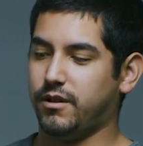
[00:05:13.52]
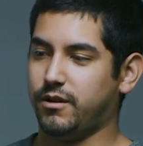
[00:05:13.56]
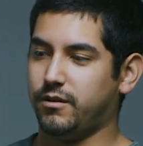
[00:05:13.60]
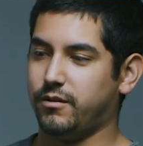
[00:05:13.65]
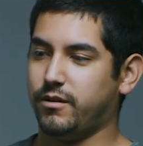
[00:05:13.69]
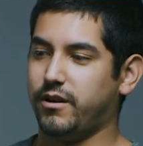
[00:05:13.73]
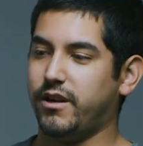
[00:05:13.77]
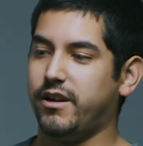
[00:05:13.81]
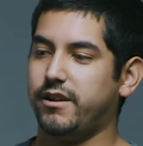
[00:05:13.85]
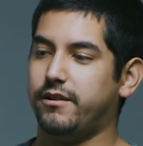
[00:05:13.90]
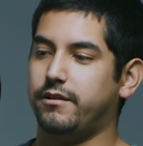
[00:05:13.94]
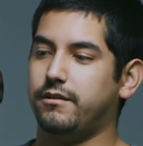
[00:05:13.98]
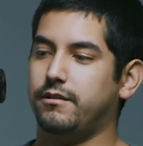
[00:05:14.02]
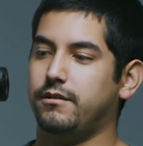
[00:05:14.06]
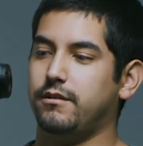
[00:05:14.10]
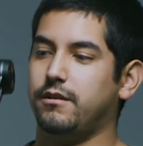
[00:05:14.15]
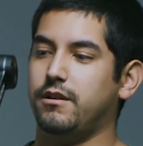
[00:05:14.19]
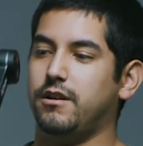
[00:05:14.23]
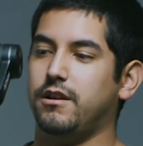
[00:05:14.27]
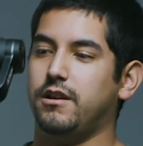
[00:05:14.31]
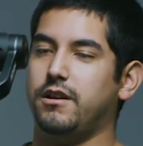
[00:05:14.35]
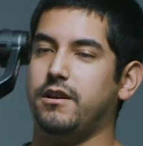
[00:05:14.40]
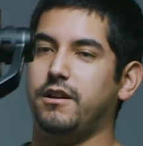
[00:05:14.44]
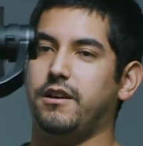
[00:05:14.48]
All right.
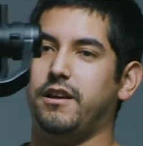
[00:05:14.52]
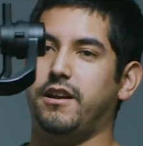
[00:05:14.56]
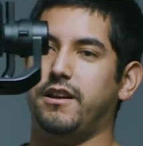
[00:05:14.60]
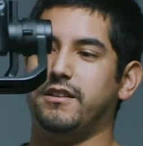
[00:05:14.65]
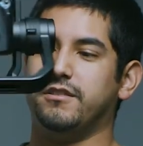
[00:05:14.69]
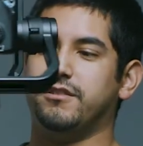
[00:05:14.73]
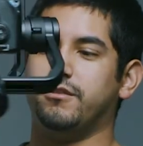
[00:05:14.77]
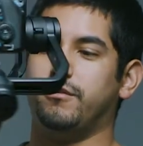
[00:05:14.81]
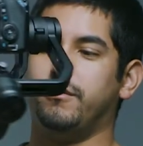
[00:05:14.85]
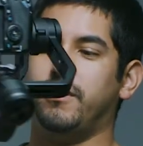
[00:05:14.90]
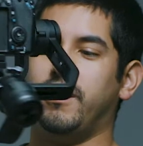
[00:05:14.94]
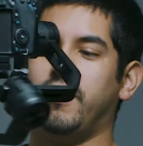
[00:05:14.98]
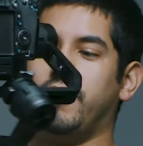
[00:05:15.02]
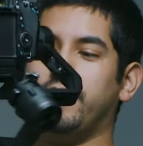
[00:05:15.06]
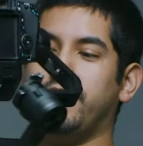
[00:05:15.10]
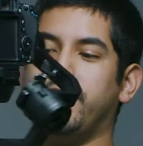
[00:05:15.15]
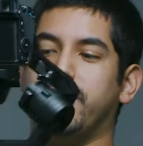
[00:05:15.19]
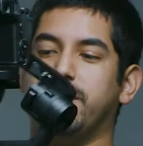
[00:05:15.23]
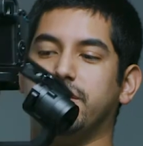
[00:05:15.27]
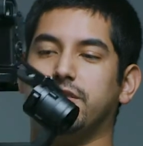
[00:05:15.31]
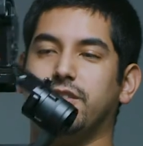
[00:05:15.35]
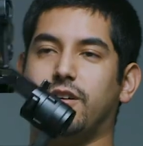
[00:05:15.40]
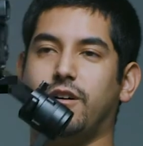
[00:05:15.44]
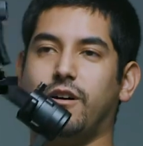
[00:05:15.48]
And so now
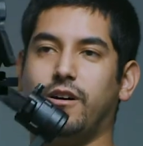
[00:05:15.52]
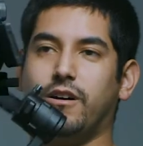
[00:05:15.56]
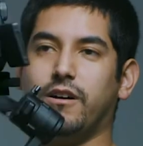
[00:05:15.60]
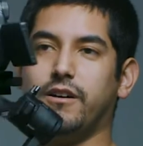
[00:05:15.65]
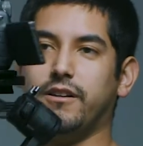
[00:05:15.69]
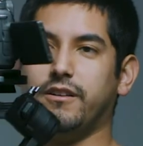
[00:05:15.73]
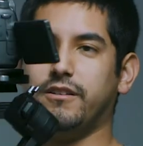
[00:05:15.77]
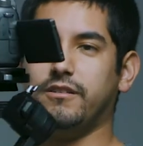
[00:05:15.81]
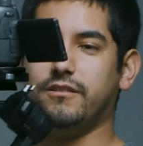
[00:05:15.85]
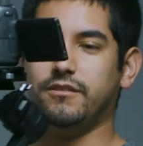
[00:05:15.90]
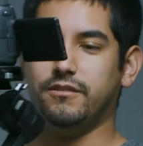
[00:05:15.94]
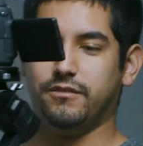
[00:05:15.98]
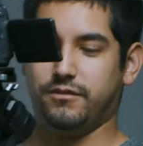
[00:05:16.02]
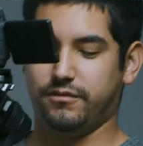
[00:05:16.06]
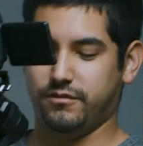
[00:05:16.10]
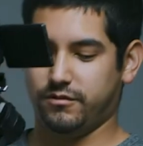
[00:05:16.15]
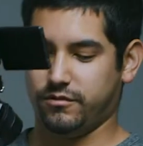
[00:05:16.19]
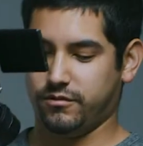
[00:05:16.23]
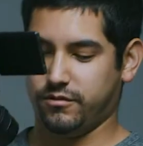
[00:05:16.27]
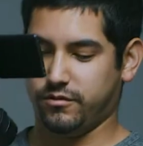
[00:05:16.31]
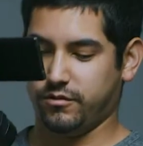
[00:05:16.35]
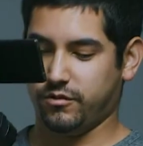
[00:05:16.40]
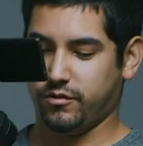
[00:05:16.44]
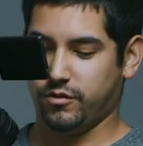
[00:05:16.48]
that it's on,
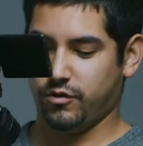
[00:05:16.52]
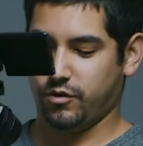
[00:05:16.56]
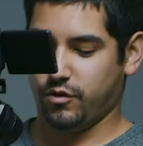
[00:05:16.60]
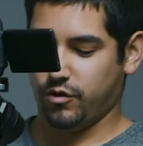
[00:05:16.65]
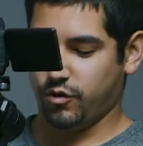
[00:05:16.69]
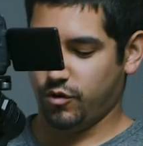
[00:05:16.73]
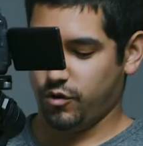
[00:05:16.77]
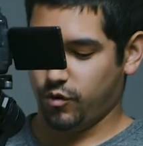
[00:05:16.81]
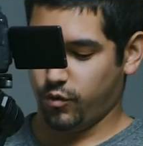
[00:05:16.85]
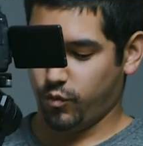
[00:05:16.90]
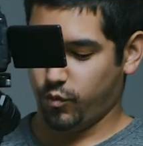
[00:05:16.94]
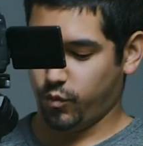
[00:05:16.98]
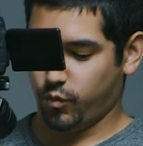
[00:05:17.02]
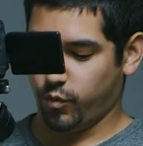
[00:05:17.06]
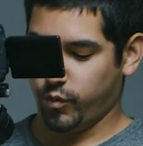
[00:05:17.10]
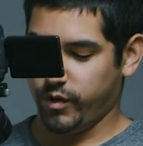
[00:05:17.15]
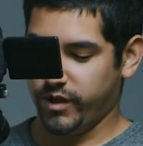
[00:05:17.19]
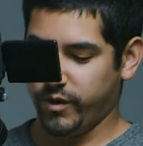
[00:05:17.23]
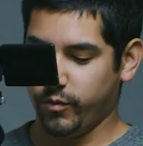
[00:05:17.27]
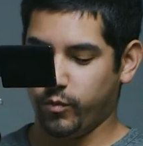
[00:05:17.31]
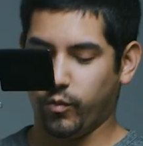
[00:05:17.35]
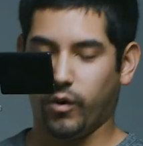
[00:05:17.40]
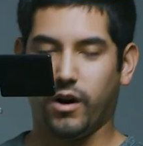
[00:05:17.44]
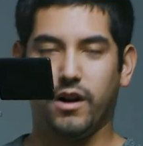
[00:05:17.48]

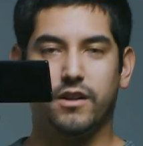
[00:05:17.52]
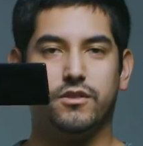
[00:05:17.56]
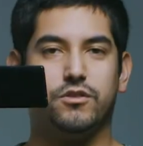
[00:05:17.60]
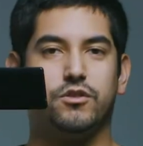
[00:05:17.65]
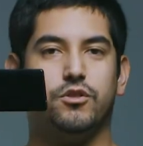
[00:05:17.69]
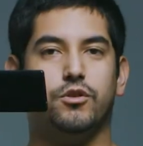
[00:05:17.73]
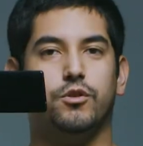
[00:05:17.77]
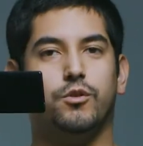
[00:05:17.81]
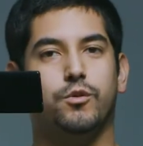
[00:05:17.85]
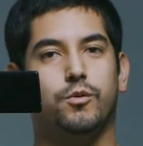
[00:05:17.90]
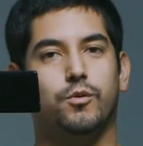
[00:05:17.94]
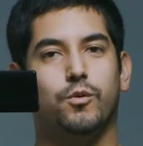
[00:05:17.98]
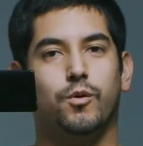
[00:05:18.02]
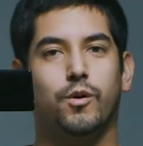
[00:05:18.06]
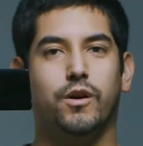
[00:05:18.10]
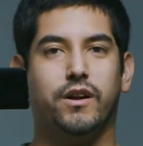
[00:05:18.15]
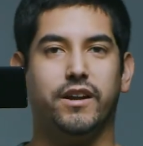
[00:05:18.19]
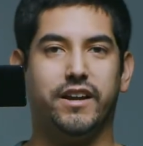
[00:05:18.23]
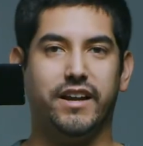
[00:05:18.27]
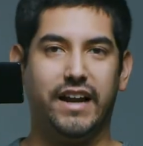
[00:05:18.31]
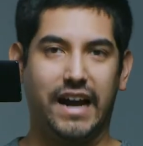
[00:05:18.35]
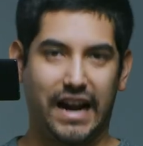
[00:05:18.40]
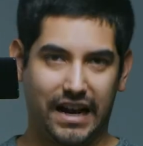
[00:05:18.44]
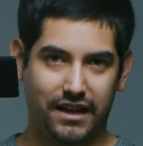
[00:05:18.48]
we want to
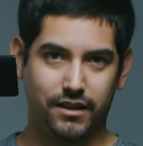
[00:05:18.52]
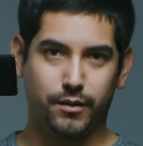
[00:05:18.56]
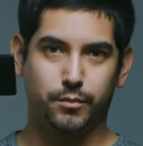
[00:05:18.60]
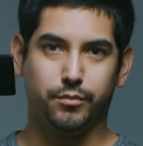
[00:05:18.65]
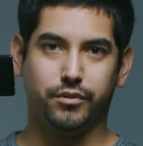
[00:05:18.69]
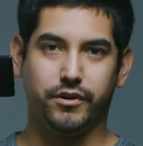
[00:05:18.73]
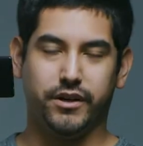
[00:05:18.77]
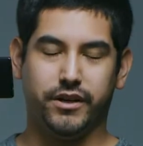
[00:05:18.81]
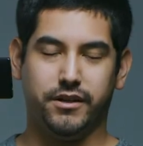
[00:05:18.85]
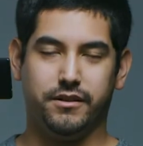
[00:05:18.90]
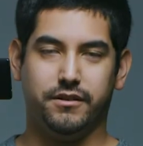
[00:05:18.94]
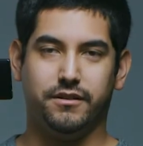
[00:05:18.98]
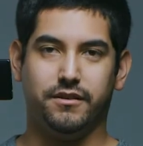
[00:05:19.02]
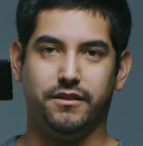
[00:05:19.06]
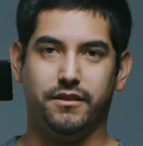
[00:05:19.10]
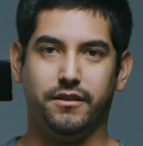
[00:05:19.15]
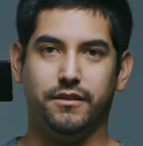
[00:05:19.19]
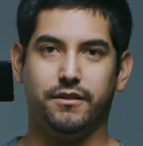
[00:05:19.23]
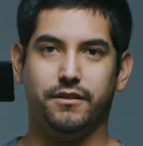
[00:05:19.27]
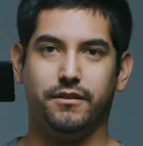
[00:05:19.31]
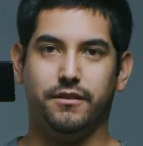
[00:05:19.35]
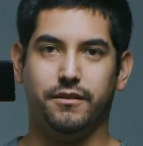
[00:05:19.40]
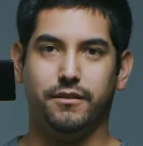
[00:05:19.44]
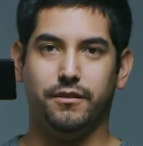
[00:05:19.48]
calibrate
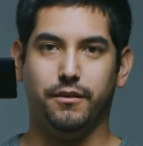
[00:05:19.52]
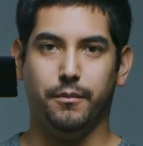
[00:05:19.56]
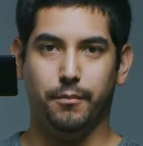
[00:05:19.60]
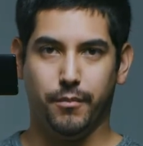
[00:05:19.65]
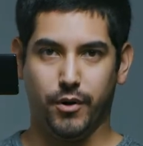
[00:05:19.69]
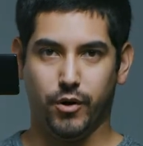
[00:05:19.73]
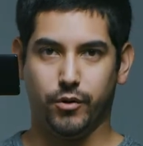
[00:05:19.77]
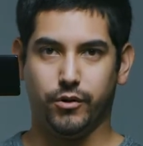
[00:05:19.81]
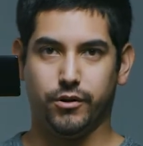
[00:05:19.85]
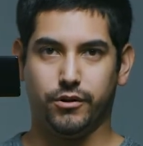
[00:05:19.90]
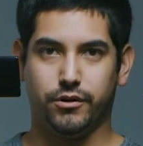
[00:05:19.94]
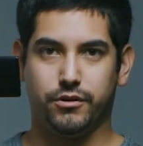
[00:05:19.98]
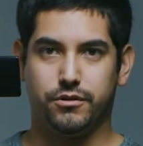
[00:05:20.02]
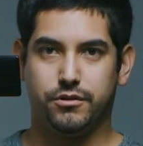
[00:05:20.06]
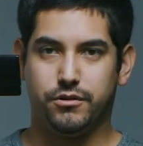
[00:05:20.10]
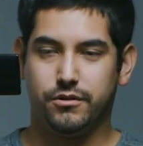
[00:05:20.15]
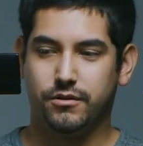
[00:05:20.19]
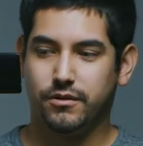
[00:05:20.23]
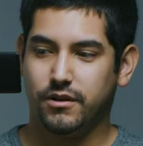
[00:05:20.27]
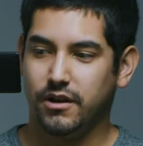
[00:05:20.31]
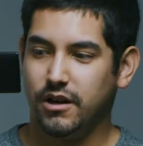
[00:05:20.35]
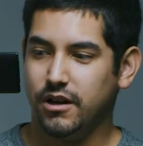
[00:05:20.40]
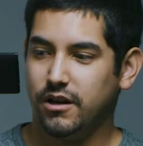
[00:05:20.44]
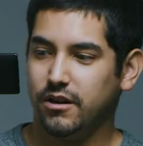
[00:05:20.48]
the motors.
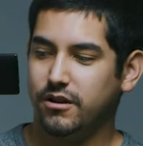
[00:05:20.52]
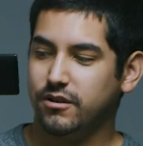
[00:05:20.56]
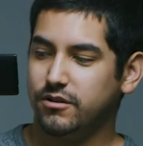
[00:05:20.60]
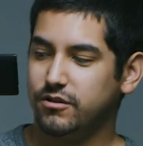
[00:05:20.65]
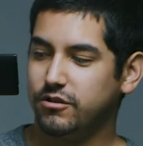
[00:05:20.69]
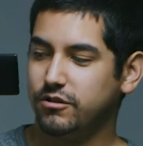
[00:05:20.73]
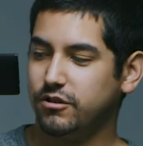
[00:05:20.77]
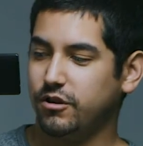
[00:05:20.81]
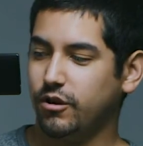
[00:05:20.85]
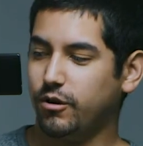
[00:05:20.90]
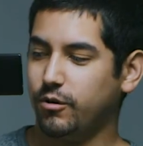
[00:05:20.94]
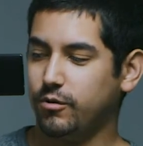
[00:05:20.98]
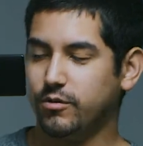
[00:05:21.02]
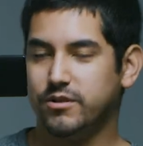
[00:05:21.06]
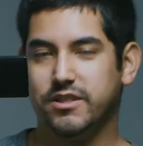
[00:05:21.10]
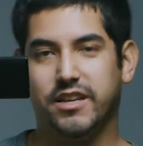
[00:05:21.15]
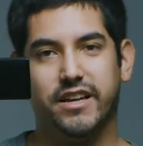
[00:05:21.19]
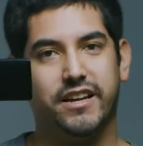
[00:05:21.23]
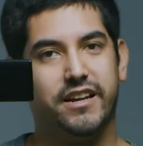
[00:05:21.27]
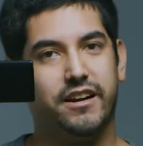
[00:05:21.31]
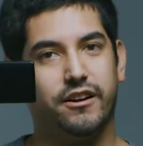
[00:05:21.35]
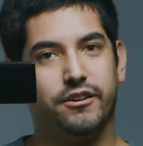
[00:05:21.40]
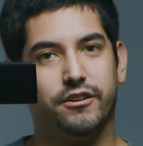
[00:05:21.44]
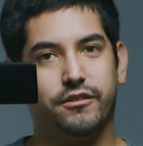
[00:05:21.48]
So
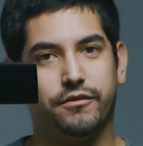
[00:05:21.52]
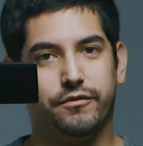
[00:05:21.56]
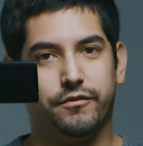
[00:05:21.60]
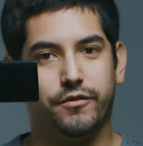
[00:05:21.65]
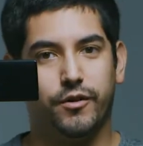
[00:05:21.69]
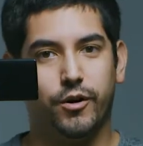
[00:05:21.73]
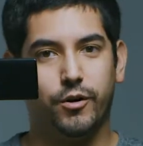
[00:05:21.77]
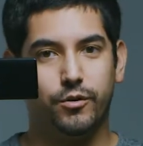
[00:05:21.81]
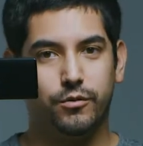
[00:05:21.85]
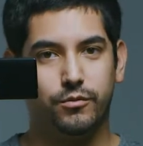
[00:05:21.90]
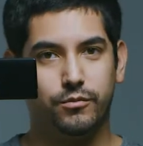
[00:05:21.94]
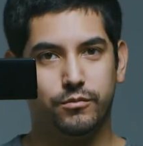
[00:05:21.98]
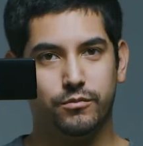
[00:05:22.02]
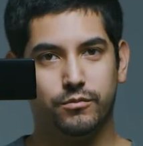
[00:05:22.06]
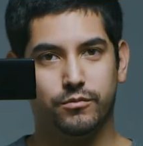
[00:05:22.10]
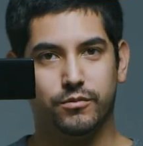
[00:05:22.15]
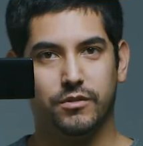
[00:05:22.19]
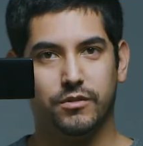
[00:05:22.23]
take out your phone,